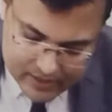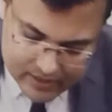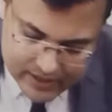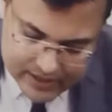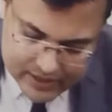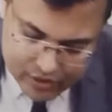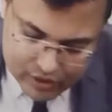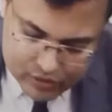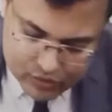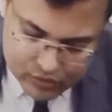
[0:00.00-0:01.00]
it's
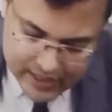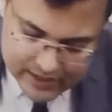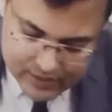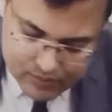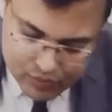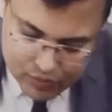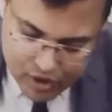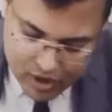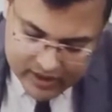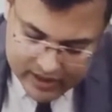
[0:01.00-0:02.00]
also known as
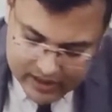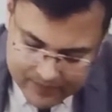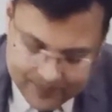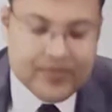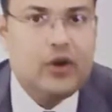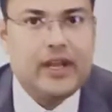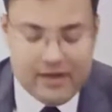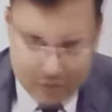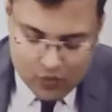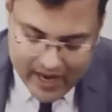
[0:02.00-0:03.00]
monocryl. Okay.
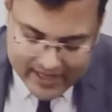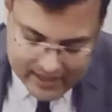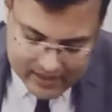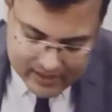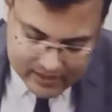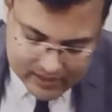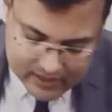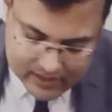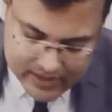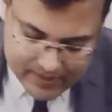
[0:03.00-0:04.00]
Vicryl, the
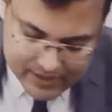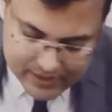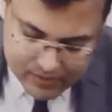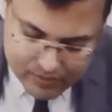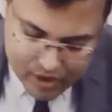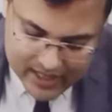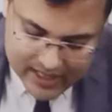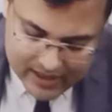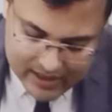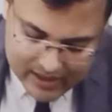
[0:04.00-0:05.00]
other name is
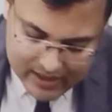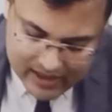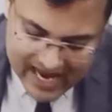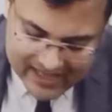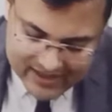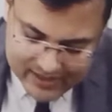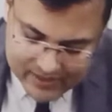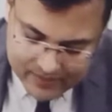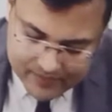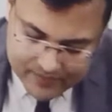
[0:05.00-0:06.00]
polyglactin,
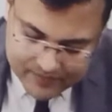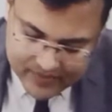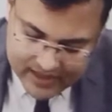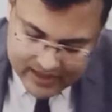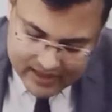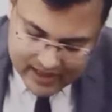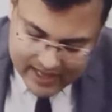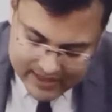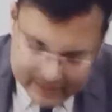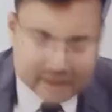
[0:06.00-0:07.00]

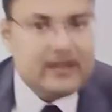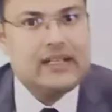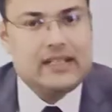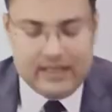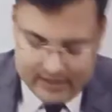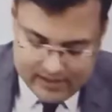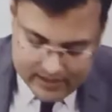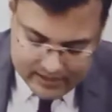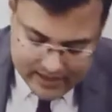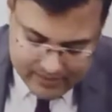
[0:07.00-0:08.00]
and dexan,
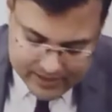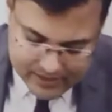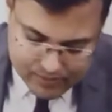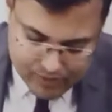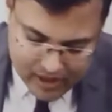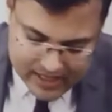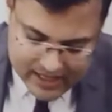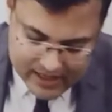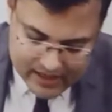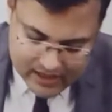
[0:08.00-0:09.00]
other name is
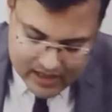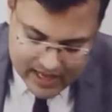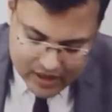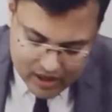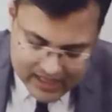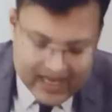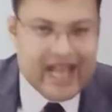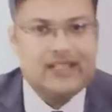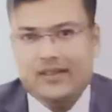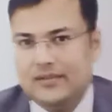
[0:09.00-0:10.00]
polyglycolic acid.